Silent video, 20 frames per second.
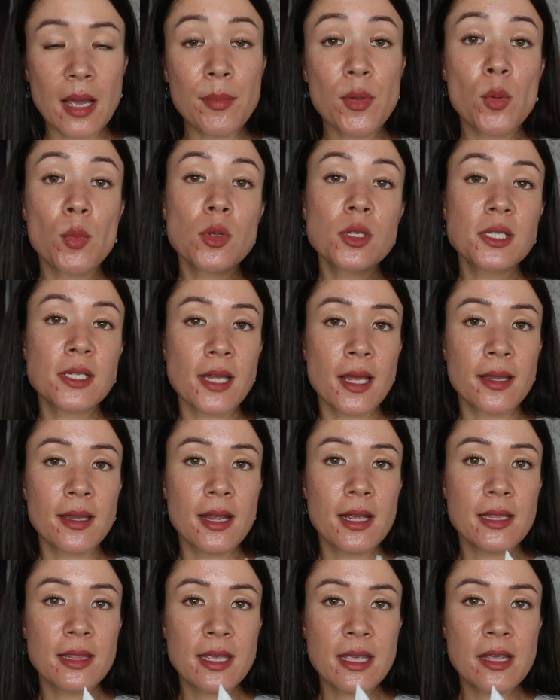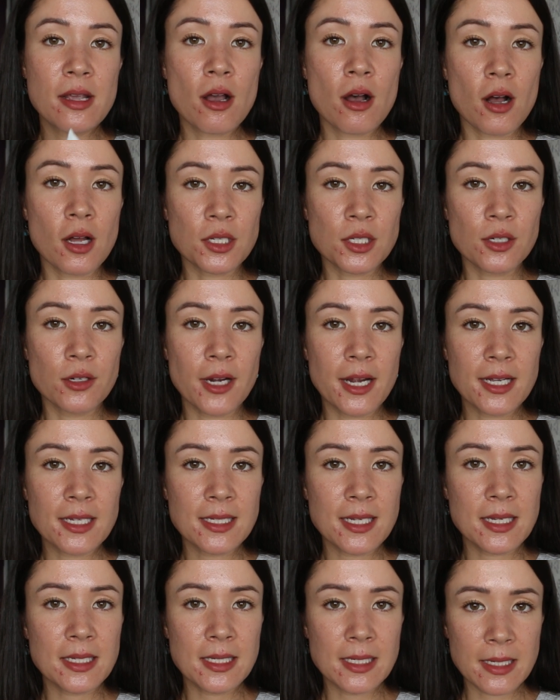I'm almost done the
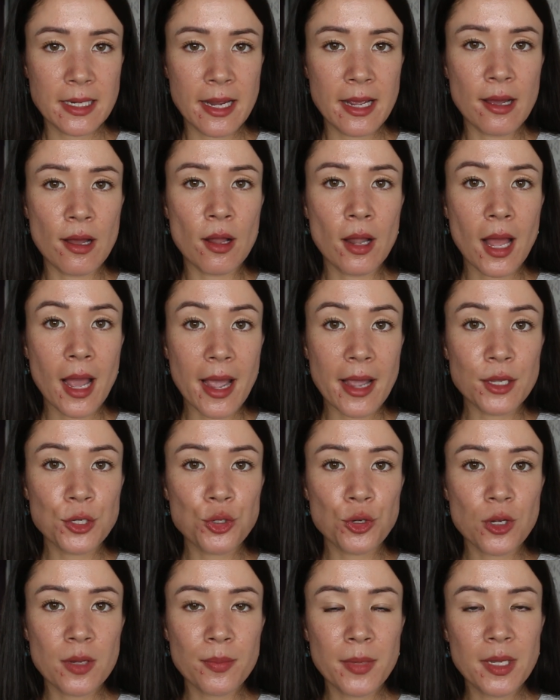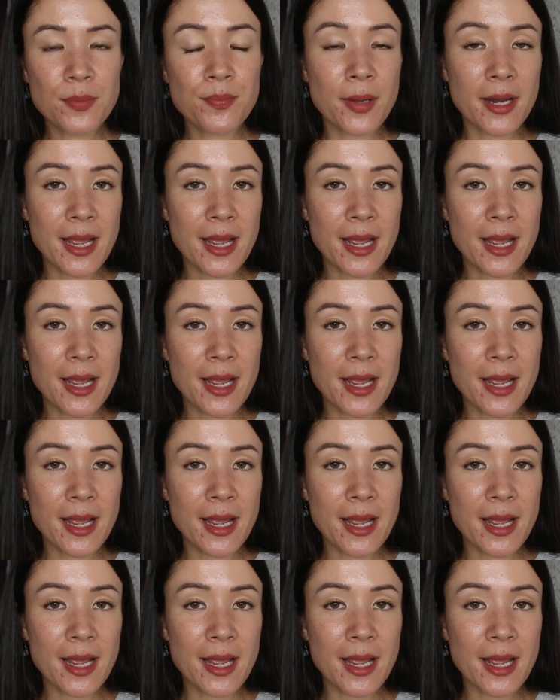COSRX snail eye treatment,